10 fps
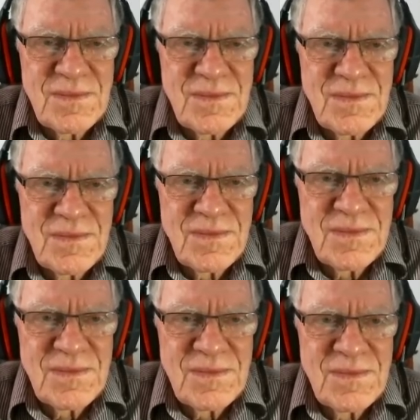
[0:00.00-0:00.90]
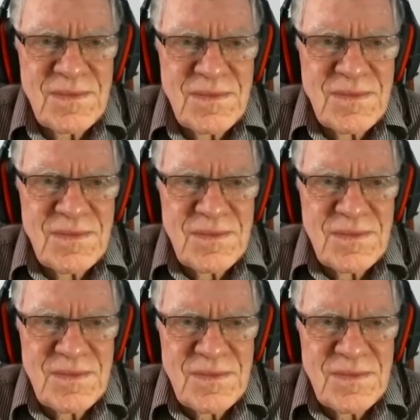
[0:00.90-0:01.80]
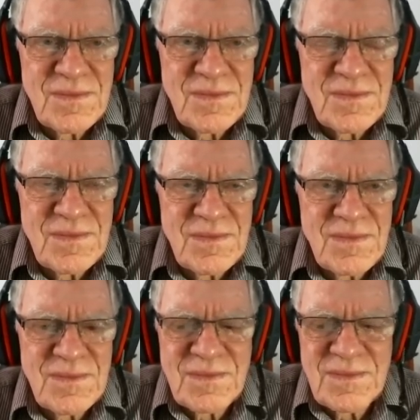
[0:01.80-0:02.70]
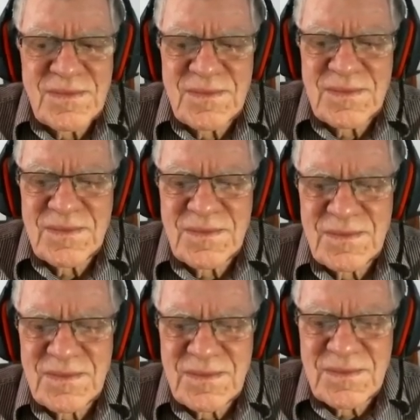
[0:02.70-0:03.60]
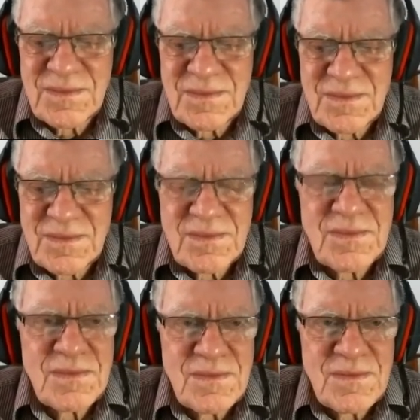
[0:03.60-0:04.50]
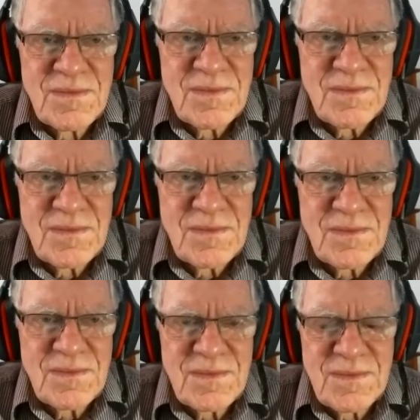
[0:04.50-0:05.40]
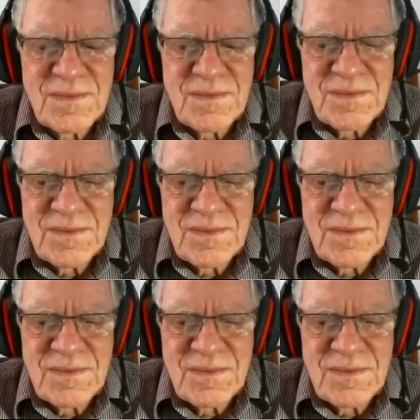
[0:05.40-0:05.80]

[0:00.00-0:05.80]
The person shown says nothing.